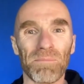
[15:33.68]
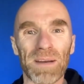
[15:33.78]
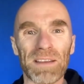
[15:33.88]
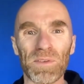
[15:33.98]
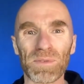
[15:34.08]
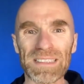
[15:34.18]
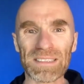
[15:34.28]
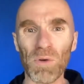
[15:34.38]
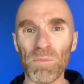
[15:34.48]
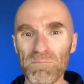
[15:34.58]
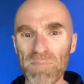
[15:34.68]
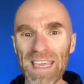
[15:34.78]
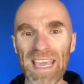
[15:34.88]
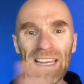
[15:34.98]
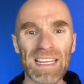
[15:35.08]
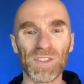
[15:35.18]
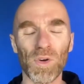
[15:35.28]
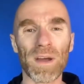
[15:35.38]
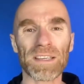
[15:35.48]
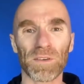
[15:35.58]
But if you don't make any
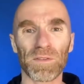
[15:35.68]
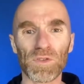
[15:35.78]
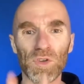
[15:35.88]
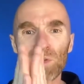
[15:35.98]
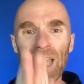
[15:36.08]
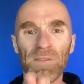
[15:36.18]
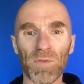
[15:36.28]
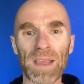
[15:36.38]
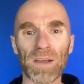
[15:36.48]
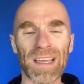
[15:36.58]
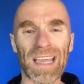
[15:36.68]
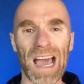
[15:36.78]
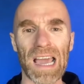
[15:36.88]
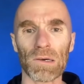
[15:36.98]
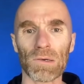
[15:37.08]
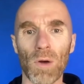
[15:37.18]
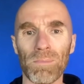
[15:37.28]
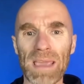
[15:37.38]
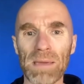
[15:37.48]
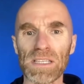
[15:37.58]
choice, or if you choose halfway, you're like, I don't know,
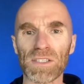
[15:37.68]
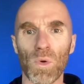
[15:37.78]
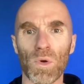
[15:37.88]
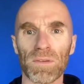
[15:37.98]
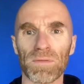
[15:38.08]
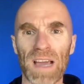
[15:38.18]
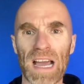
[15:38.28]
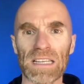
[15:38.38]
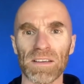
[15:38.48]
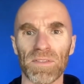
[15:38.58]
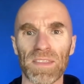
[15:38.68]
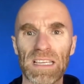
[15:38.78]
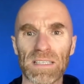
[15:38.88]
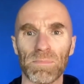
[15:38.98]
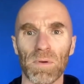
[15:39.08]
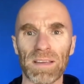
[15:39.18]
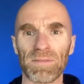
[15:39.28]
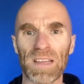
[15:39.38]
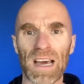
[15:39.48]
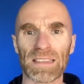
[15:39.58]
maybe sort of kind of this, if
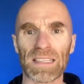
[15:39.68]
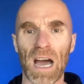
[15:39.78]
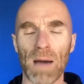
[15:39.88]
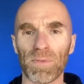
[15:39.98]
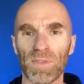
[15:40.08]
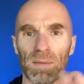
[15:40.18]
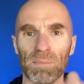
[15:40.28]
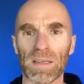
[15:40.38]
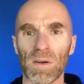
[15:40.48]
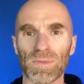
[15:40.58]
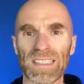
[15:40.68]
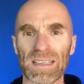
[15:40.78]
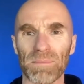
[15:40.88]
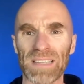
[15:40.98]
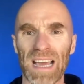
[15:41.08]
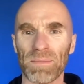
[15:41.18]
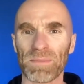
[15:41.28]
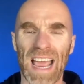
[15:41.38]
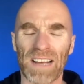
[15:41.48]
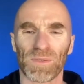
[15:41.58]
not the opposite, but only sometimes.
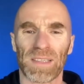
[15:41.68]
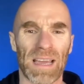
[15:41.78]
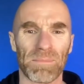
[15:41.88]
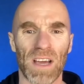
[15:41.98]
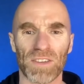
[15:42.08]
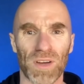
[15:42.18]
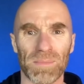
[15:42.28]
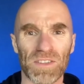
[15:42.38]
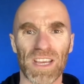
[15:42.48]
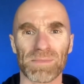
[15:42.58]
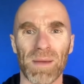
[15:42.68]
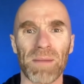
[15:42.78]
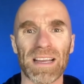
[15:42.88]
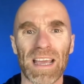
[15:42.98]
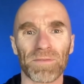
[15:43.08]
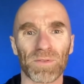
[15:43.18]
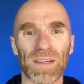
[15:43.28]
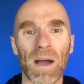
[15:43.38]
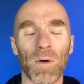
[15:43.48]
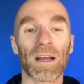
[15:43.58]
Actually, I'm not sure, I'm going to change my mind after an
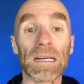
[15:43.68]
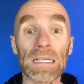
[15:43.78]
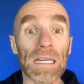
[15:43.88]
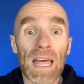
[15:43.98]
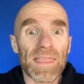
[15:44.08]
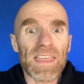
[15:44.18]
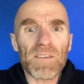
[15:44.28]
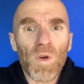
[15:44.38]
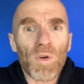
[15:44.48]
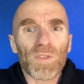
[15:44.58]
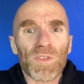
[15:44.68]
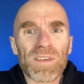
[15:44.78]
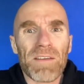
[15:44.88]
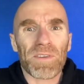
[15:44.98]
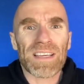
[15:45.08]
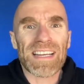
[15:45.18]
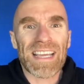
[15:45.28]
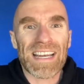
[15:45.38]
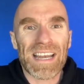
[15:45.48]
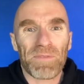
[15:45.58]
hour. Then of course you're never going to
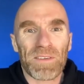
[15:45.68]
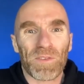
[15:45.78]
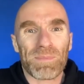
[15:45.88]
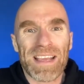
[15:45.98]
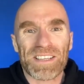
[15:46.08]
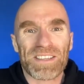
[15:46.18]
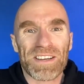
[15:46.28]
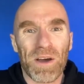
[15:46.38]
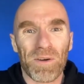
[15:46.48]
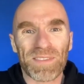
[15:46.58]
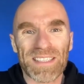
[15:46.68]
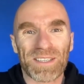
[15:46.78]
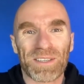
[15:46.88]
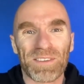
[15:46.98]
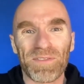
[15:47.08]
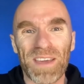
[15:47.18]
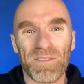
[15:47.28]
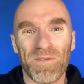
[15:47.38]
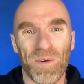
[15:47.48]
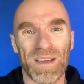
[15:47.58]
get enough information to know if it's a good fit
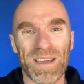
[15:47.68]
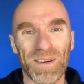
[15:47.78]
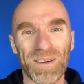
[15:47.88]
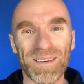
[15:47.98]
for you.